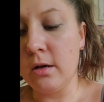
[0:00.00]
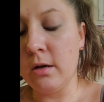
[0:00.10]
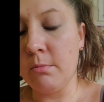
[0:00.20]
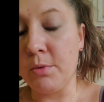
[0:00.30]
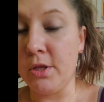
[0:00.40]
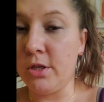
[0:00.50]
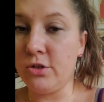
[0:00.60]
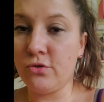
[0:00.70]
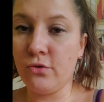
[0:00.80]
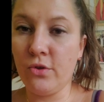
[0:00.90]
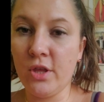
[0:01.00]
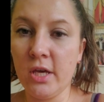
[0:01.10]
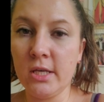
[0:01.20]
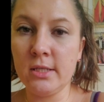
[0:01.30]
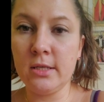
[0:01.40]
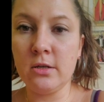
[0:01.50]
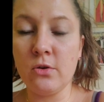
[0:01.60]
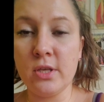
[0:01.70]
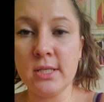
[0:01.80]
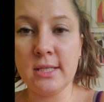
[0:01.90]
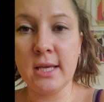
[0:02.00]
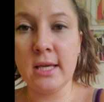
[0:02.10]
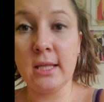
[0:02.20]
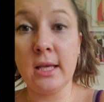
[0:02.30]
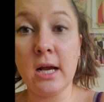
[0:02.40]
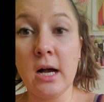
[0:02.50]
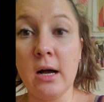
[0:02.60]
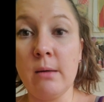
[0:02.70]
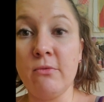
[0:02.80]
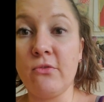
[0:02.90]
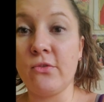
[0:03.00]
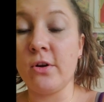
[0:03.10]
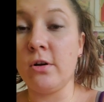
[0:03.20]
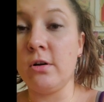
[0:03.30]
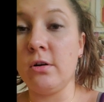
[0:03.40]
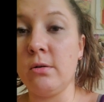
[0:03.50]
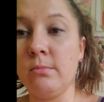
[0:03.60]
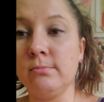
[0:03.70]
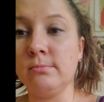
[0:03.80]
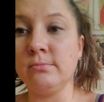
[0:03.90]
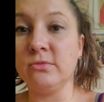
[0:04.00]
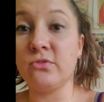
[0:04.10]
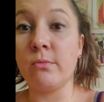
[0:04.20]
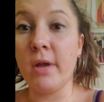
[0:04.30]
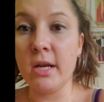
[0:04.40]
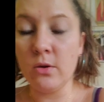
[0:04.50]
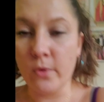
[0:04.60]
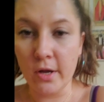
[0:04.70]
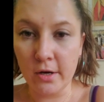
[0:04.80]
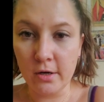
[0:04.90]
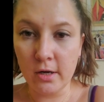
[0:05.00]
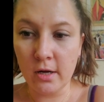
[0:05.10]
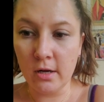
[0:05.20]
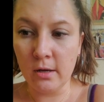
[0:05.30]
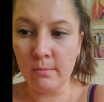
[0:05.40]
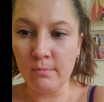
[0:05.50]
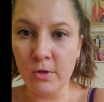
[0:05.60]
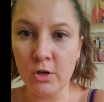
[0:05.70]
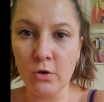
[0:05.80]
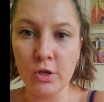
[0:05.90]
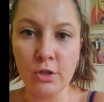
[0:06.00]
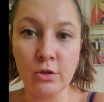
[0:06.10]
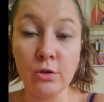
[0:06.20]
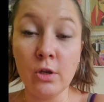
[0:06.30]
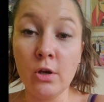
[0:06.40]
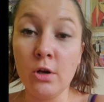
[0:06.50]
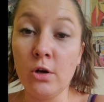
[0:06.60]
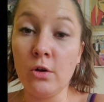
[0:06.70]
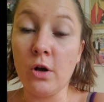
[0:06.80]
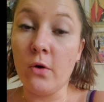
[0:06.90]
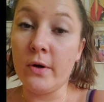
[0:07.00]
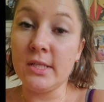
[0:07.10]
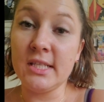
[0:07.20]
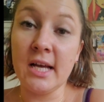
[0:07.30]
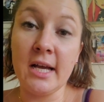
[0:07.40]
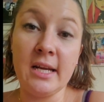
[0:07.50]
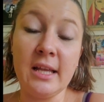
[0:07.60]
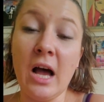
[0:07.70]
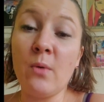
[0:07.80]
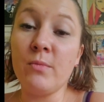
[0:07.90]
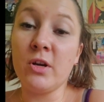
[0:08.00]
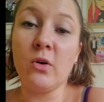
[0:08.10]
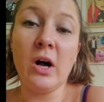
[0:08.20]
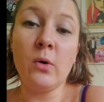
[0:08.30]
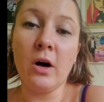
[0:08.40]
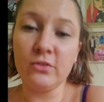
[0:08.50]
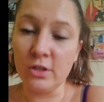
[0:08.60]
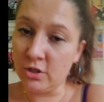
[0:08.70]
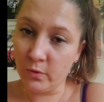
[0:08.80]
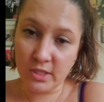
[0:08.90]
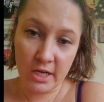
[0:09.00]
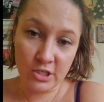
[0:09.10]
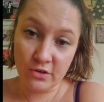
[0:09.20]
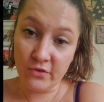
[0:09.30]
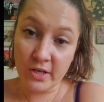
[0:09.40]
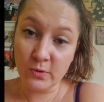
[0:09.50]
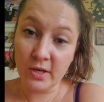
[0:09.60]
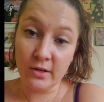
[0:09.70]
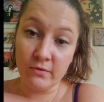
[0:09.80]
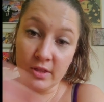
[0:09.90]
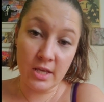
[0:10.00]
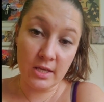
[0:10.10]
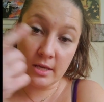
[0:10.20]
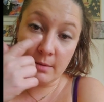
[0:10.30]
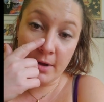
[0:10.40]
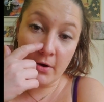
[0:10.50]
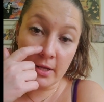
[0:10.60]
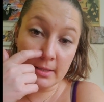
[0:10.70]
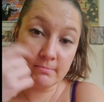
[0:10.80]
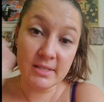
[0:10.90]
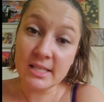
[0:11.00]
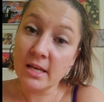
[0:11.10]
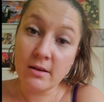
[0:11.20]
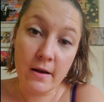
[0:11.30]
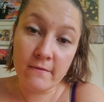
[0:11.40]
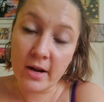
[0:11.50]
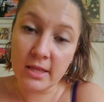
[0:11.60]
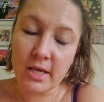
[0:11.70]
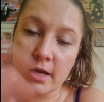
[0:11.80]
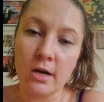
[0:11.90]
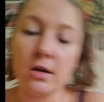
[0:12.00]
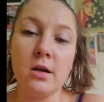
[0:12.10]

but the truth is, this thing can come from anywhere. You can go outside, and how often do we touch our face without even thinking about it? See, right there.